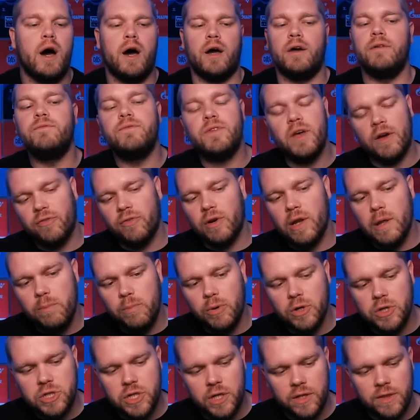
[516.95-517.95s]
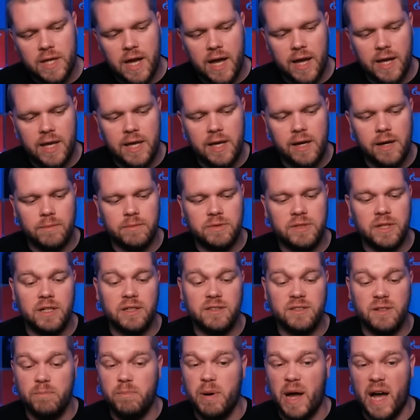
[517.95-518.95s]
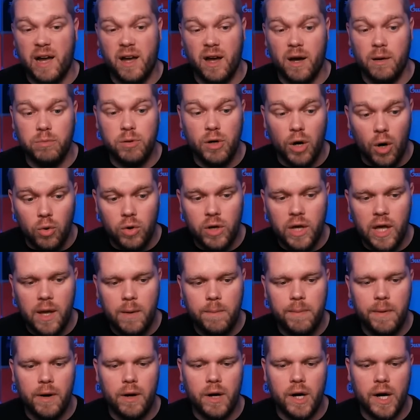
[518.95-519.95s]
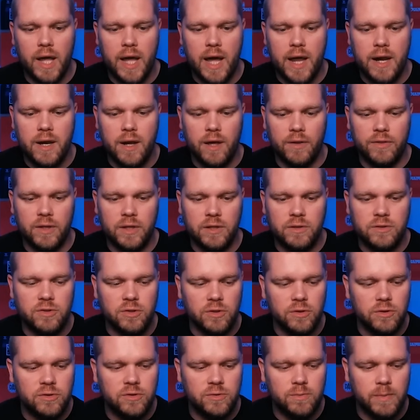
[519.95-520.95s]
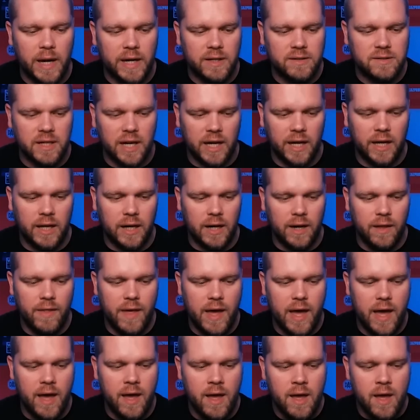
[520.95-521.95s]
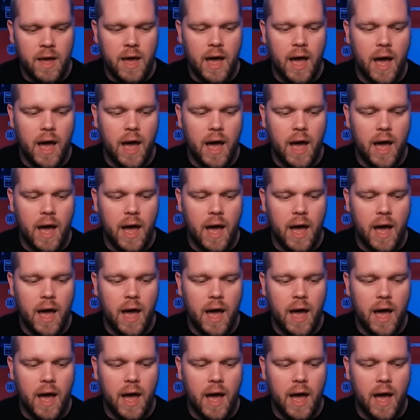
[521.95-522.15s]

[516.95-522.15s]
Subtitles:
I've definitely butchered that. He comes in as a backup goalkeeper. Again, nothing too spectacular there.